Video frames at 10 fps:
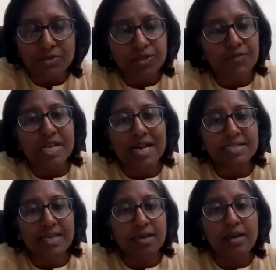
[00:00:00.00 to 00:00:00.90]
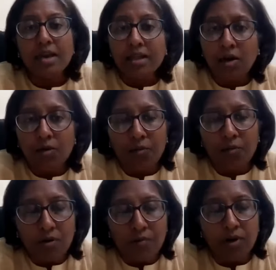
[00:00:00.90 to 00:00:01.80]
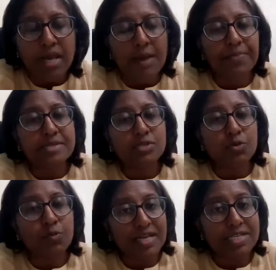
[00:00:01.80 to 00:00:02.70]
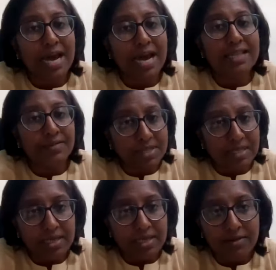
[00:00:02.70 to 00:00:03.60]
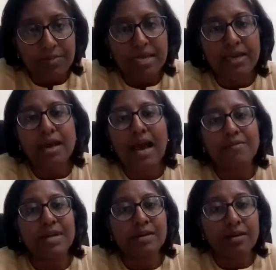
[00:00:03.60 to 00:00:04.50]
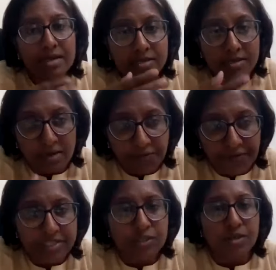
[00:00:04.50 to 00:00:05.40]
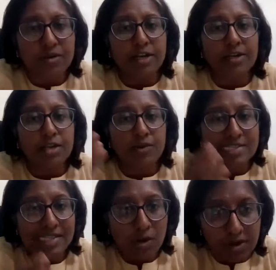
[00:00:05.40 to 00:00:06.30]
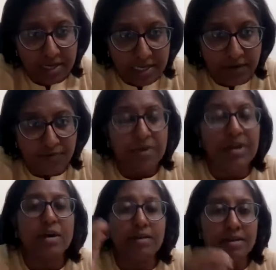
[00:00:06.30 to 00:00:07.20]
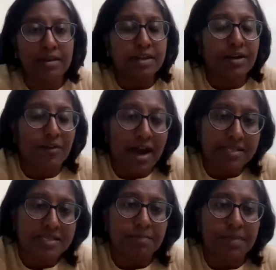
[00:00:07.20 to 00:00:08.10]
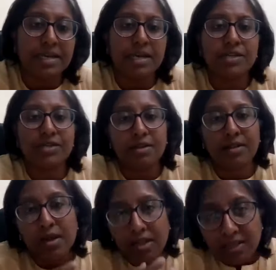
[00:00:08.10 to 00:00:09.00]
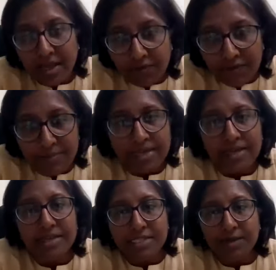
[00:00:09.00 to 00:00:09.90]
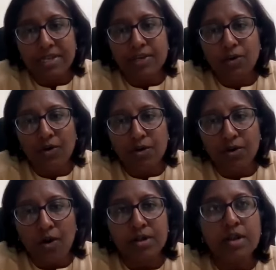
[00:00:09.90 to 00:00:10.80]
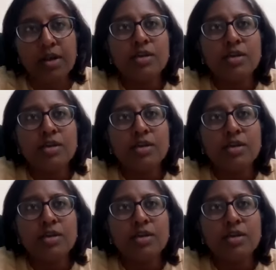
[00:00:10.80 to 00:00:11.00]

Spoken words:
So she was asking now what happens to my child, that whether he'll be having fits continuously or he would require some medication, there will be any disability or not.